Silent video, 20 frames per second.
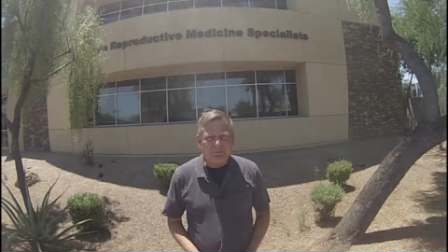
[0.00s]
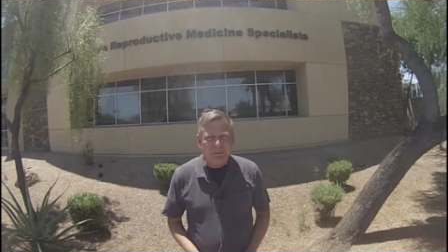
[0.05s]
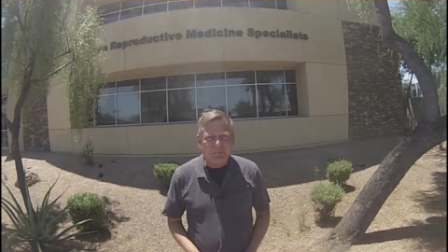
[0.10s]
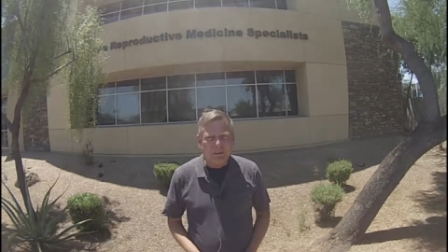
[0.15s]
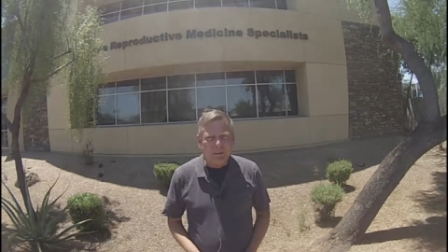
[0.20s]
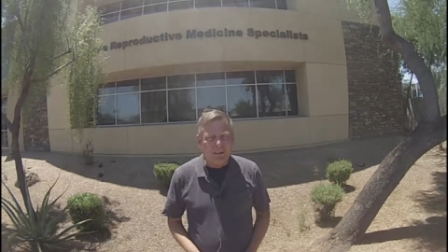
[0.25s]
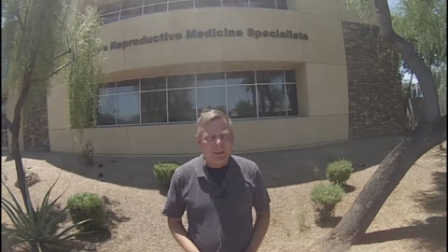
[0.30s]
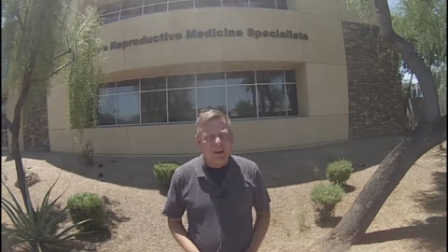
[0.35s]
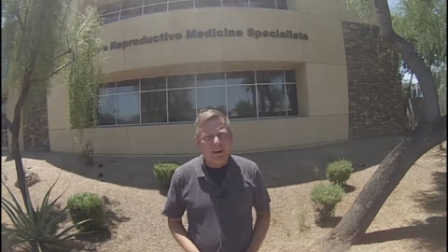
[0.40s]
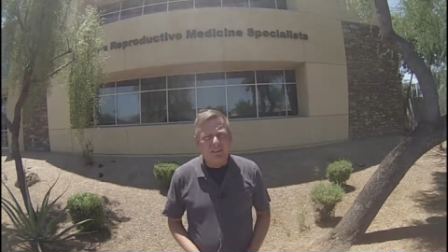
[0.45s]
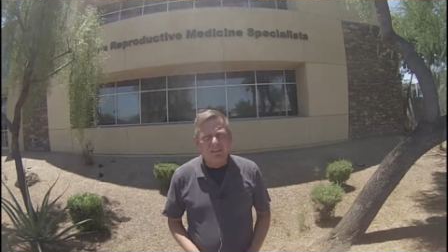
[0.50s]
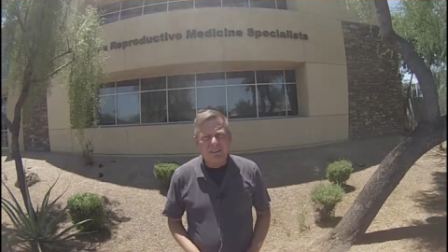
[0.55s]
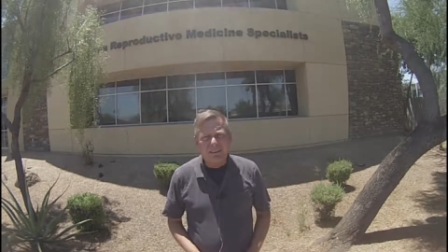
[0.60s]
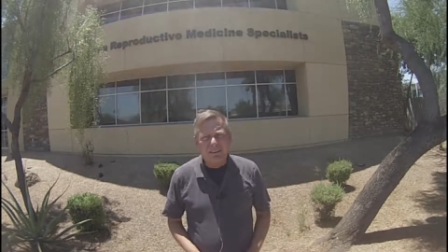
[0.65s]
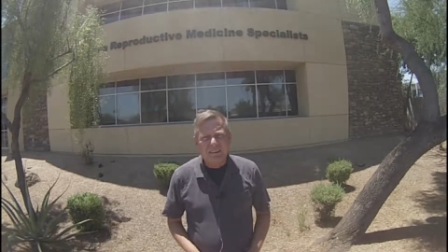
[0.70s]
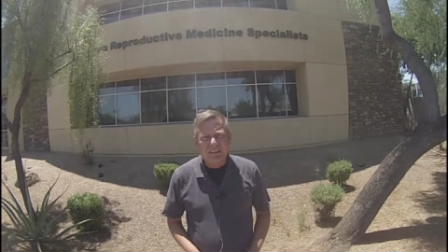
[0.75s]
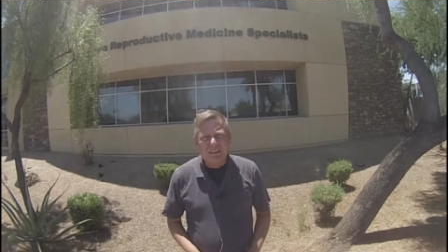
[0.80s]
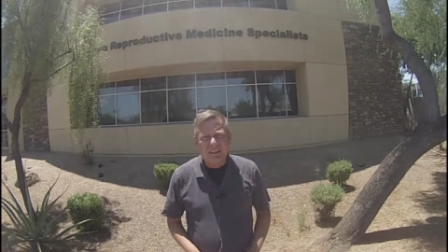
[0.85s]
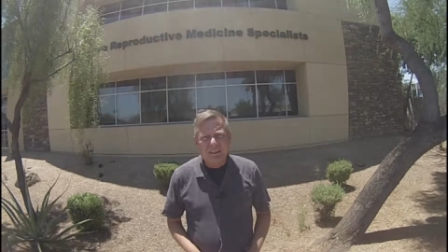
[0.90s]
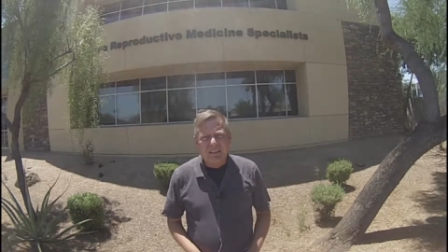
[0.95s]
But no,
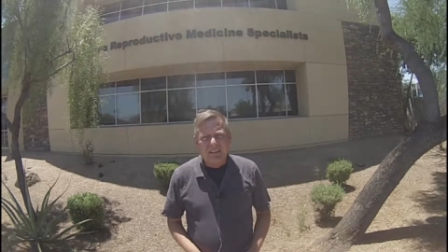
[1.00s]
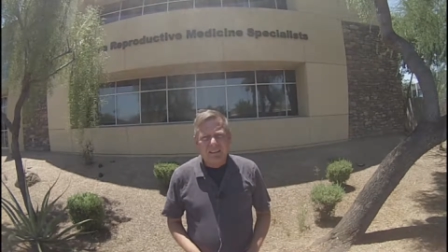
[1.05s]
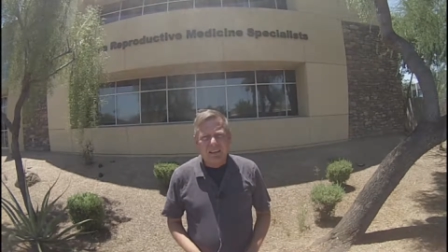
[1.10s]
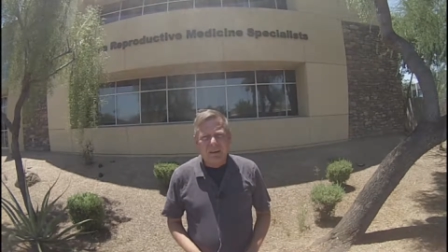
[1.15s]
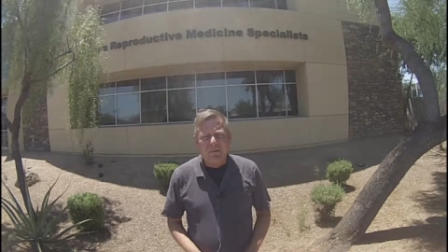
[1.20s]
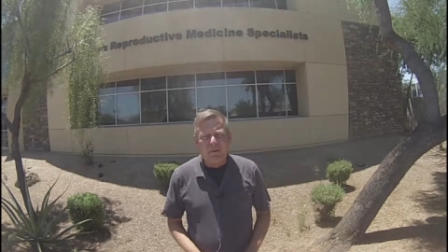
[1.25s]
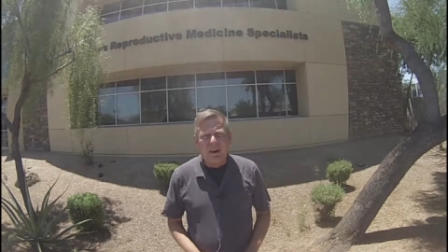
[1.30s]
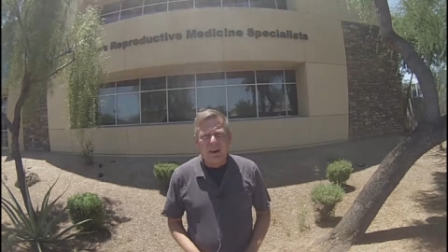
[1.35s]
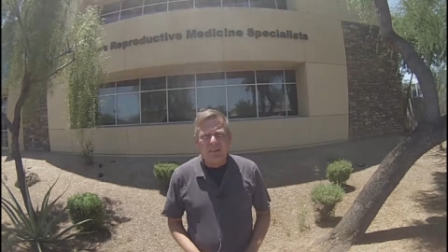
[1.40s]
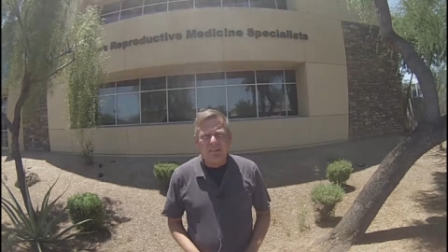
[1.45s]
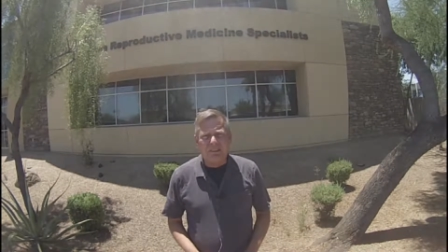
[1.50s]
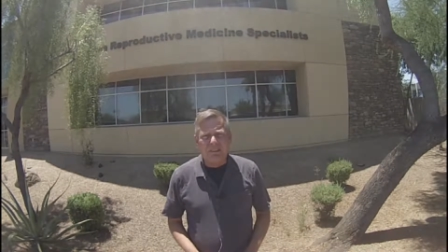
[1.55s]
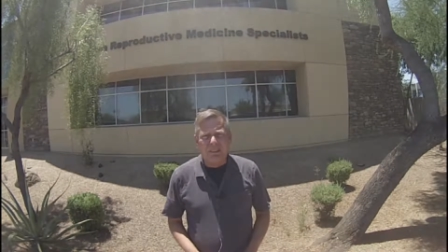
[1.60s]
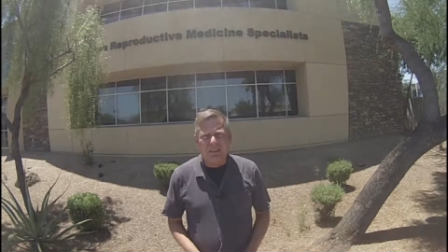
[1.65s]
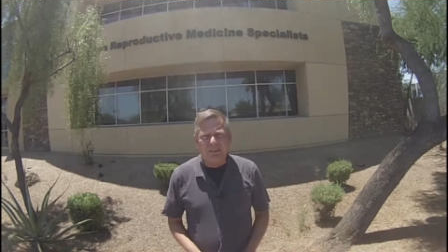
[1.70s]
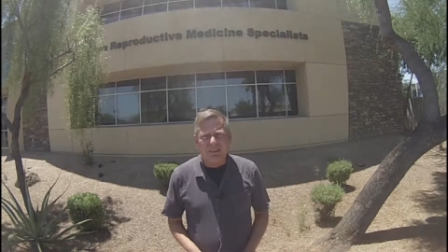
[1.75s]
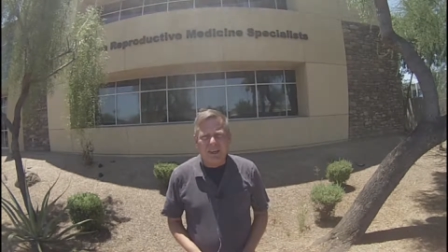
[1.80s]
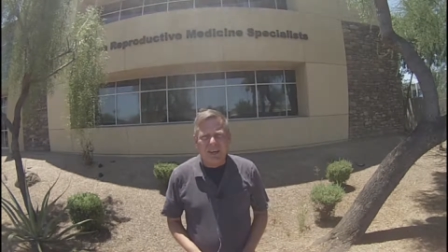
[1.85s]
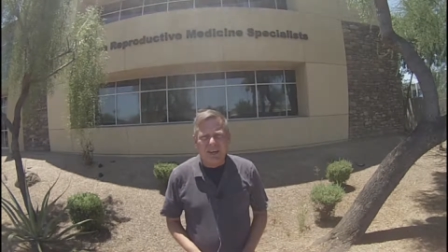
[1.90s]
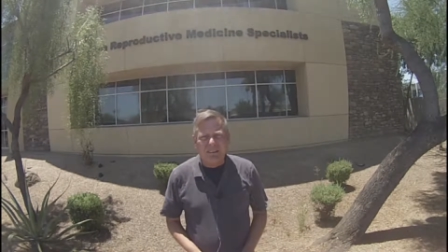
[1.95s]
they want to
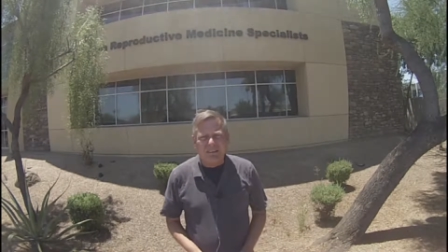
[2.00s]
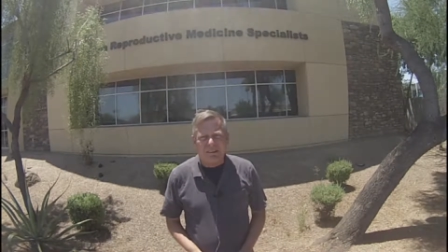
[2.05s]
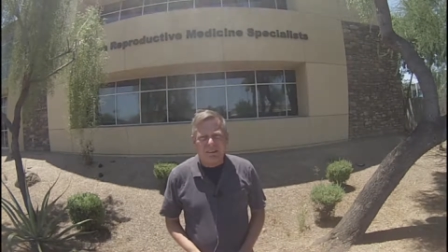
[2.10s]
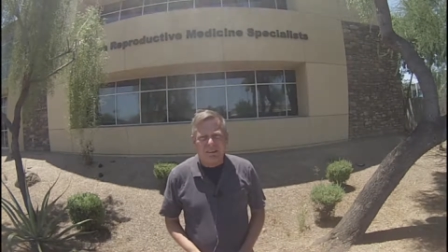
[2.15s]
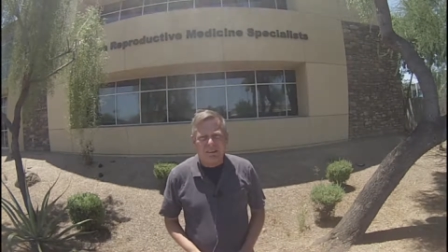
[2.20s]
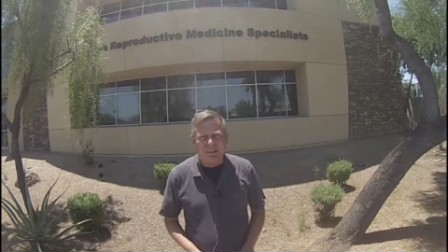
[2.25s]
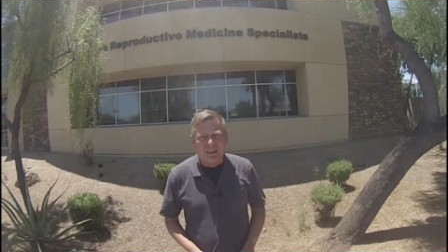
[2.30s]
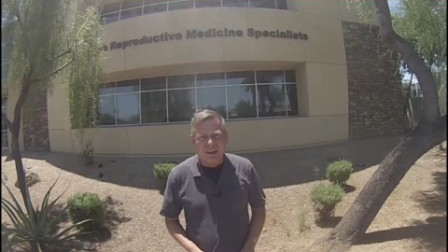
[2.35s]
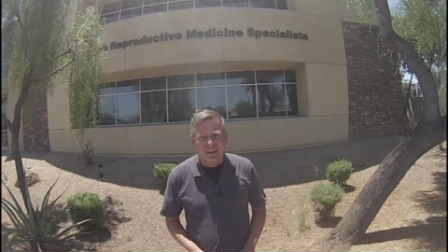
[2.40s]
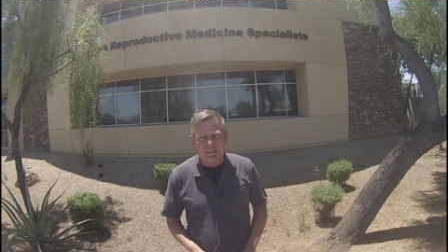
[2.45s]
go out there